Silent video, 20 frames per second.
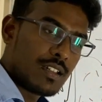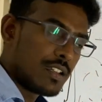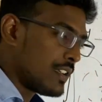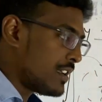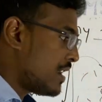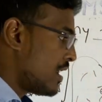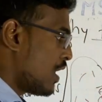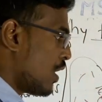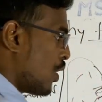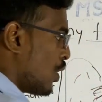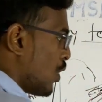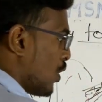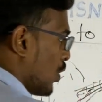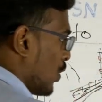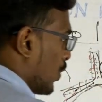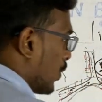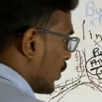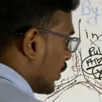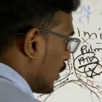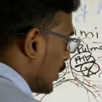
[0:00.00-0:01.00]

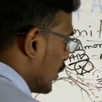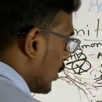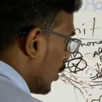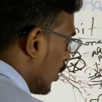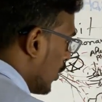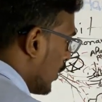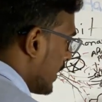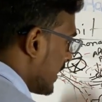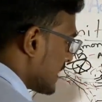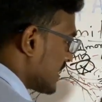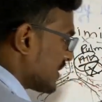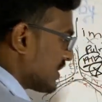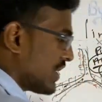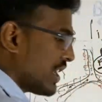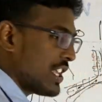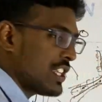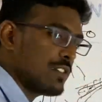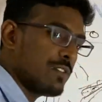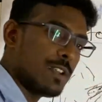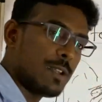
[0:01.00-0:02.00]
No
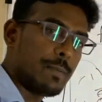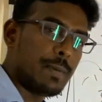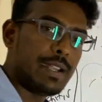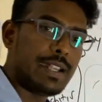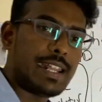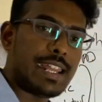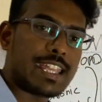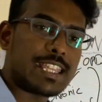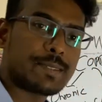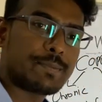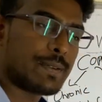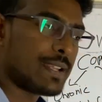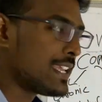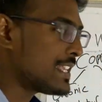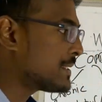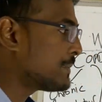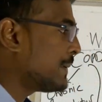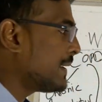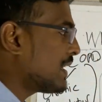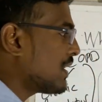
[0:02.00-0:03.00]
exchange will be takes
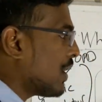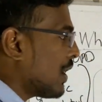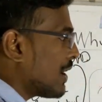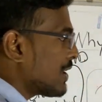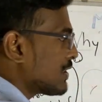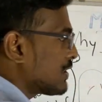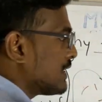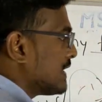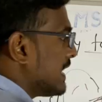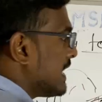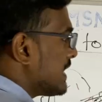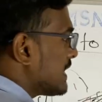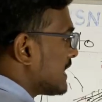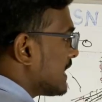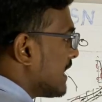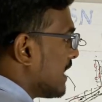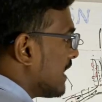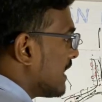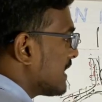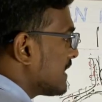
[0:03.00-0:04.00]
place because these
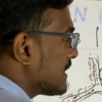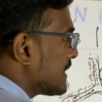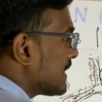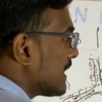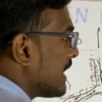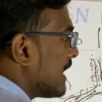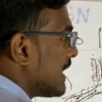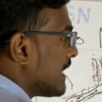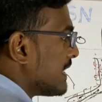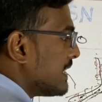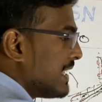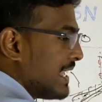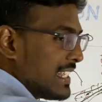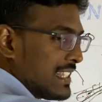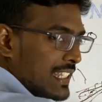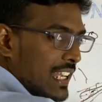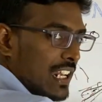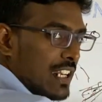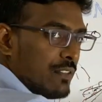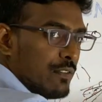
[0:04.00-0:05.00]
lungs, this
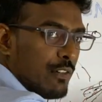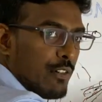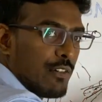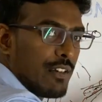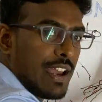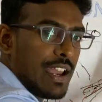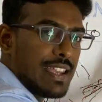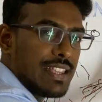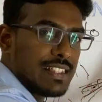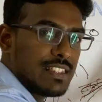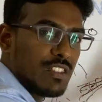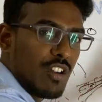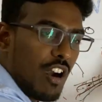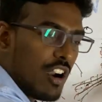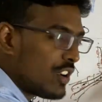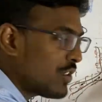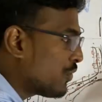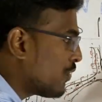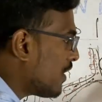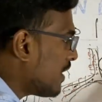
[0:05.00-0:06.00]
alveoli is
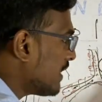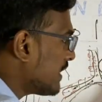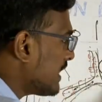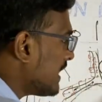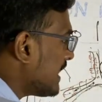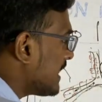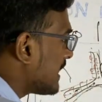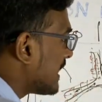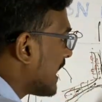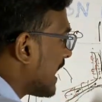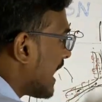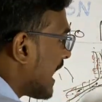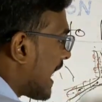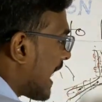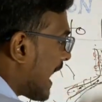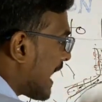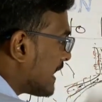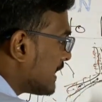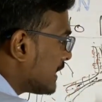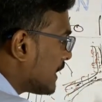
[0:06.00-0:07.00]
not working
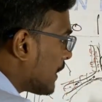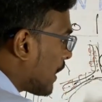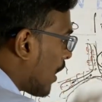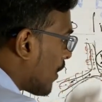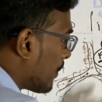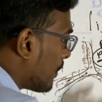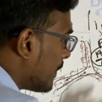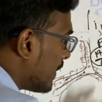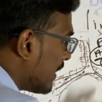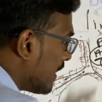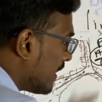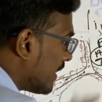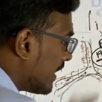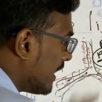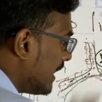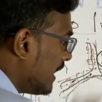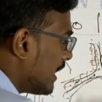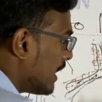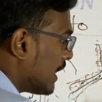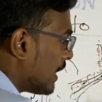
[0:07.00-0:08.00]
and the
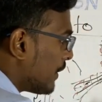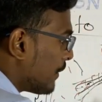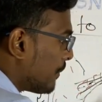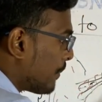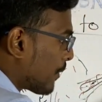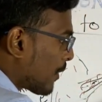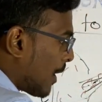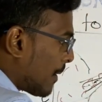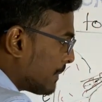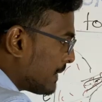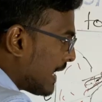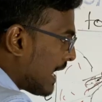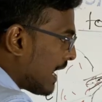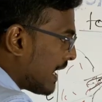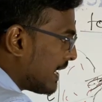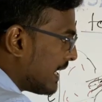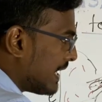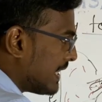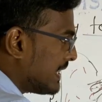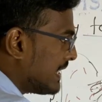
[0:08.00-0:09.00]
blood from the
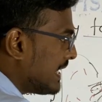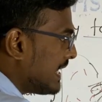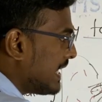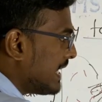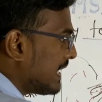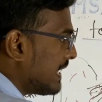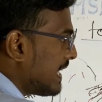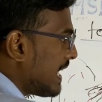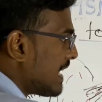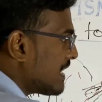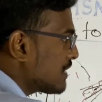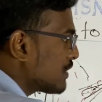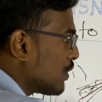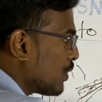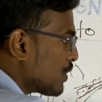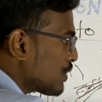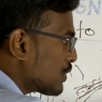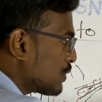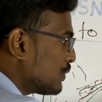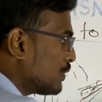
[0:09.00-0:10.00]
healthy area
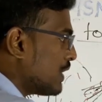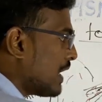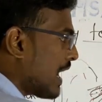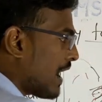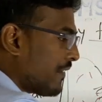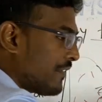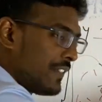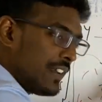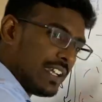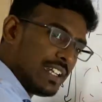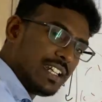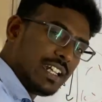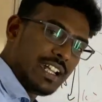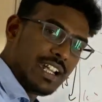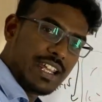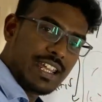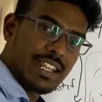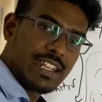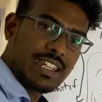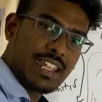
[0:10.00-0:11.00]
goes to the affected
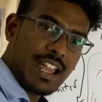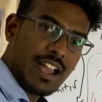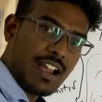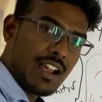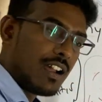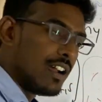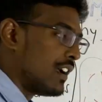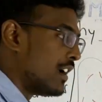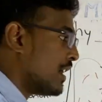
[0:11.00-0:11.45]
area.